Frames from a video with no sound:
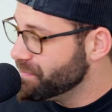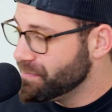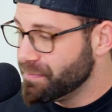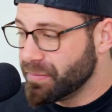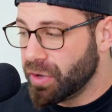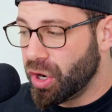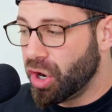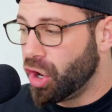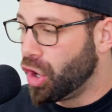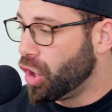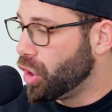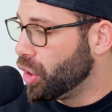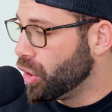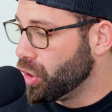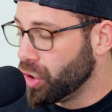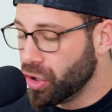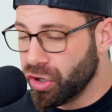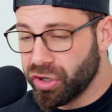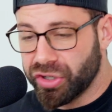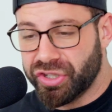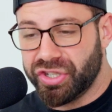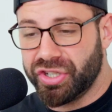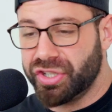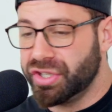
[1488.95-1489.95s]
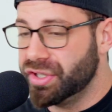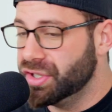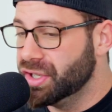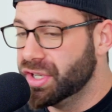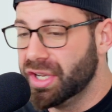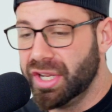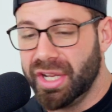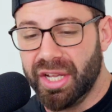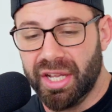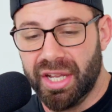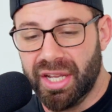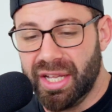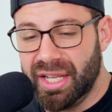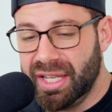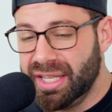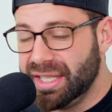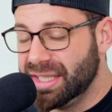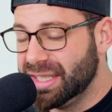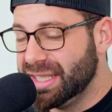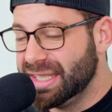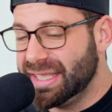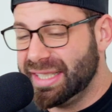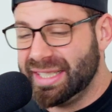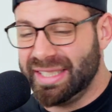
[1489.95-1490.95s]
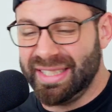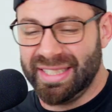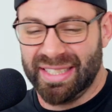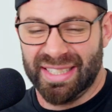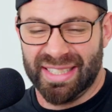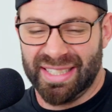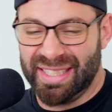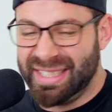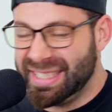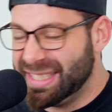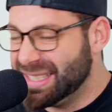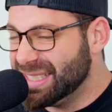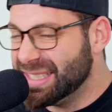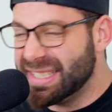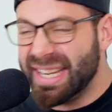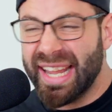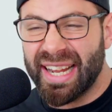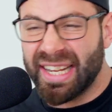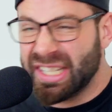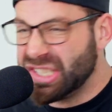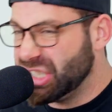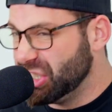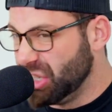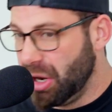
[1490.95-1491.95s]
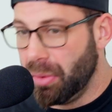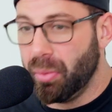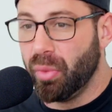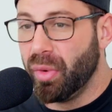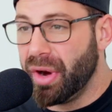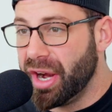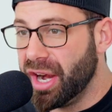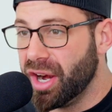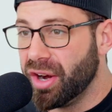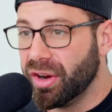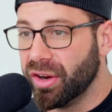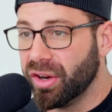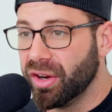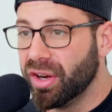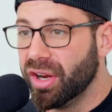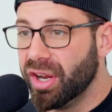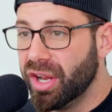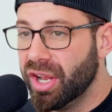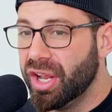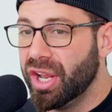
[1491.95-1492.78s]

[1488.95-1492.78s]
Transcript: hurt, sick somewhere,